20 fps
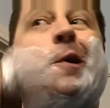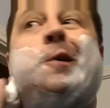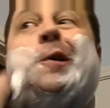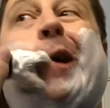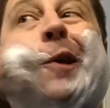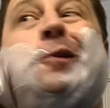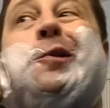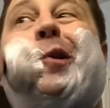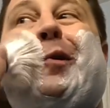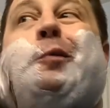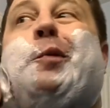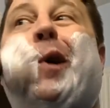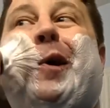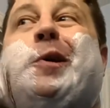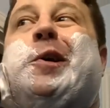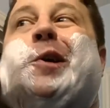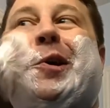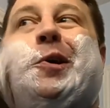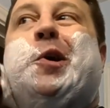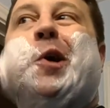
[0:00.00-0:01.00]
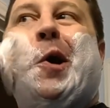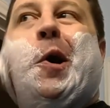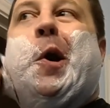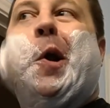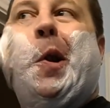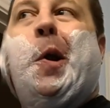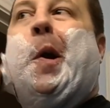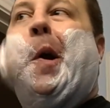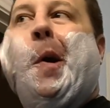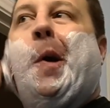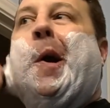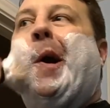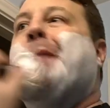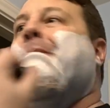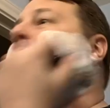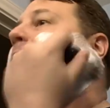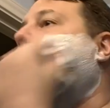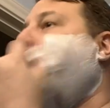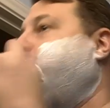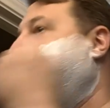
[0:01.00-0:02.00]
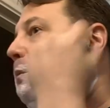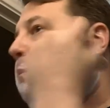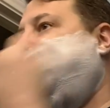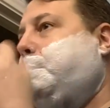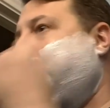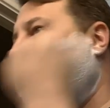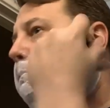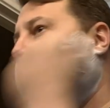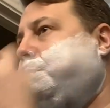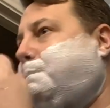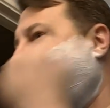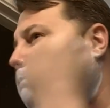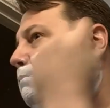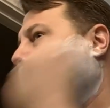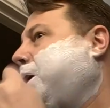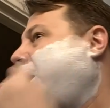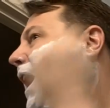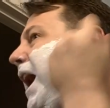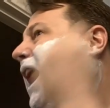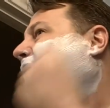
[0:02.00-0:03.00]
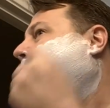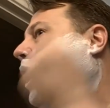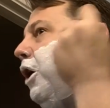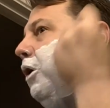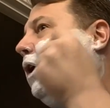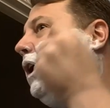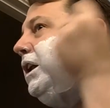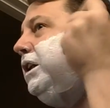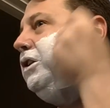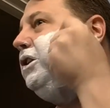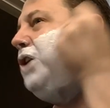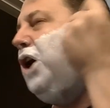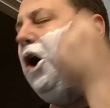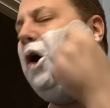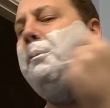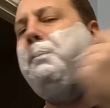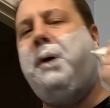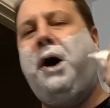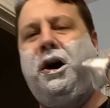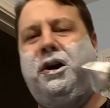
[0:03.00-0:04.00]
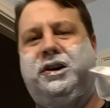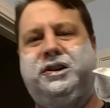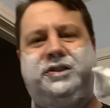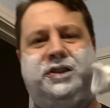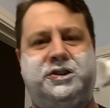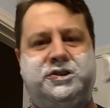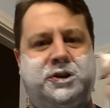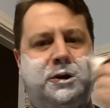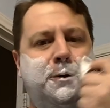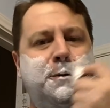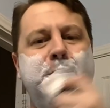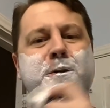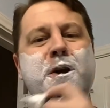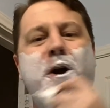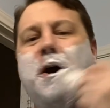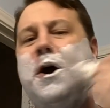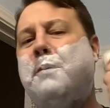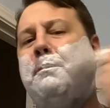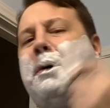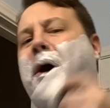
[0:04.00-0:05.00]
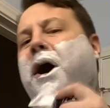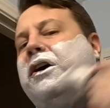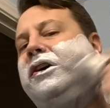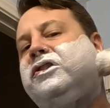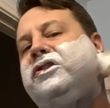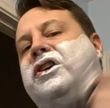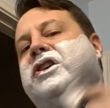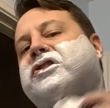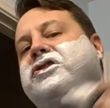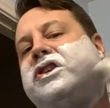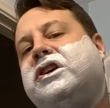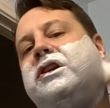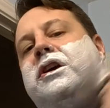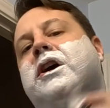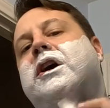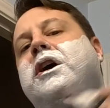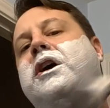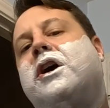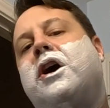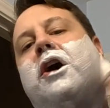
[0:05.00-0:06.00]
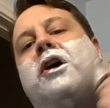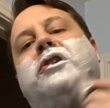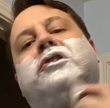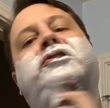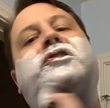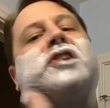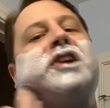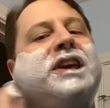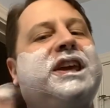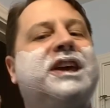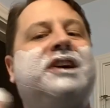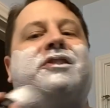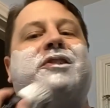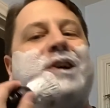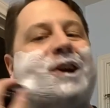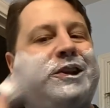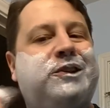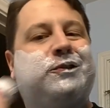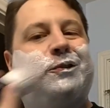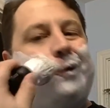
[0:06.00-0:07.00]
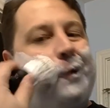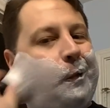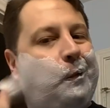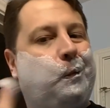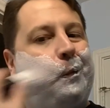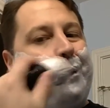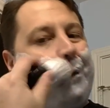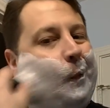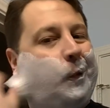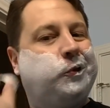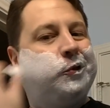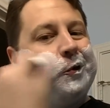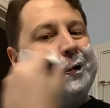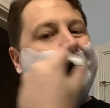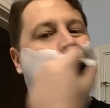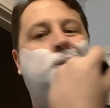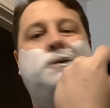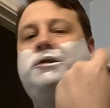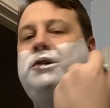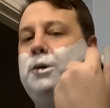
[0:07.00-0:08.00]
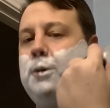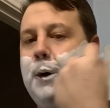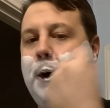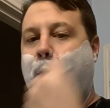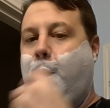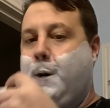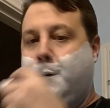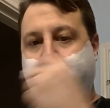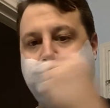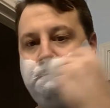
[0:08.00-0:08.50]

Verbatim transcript: That's all well and good, but how? And no politician, no politician articulates what they're going to do